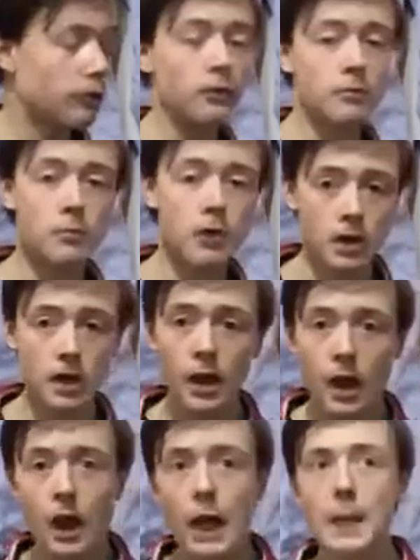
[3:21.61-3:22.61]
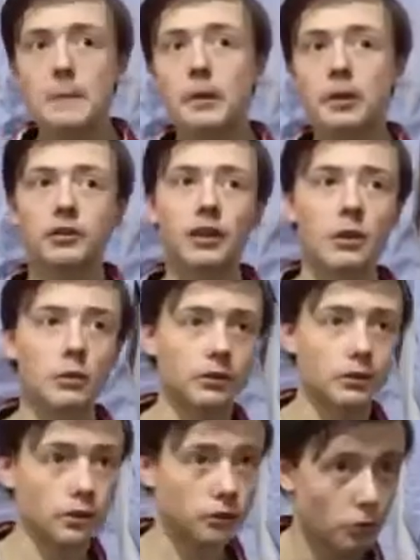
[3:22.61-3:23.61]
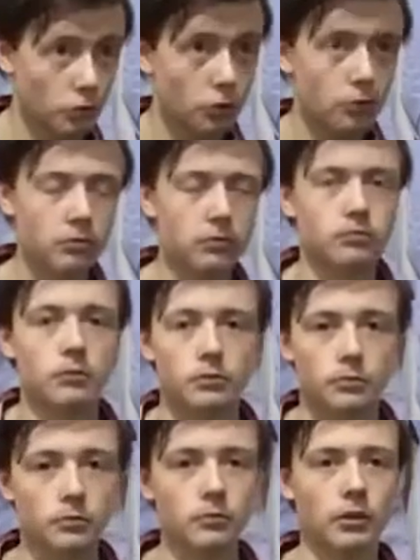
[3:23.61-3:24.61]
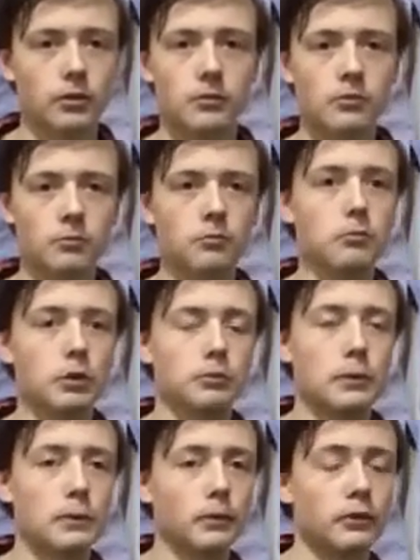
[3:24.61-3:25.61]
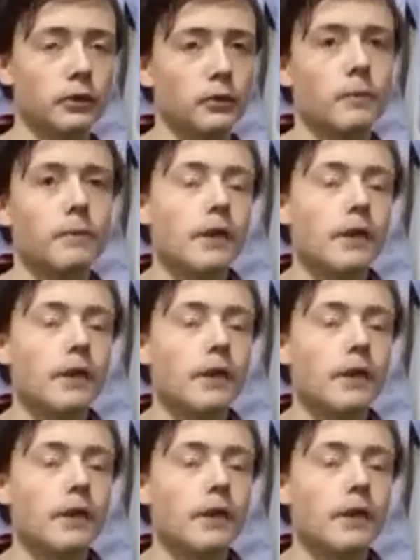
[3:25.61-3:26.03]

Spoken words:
For me, because I went to school, like most people do,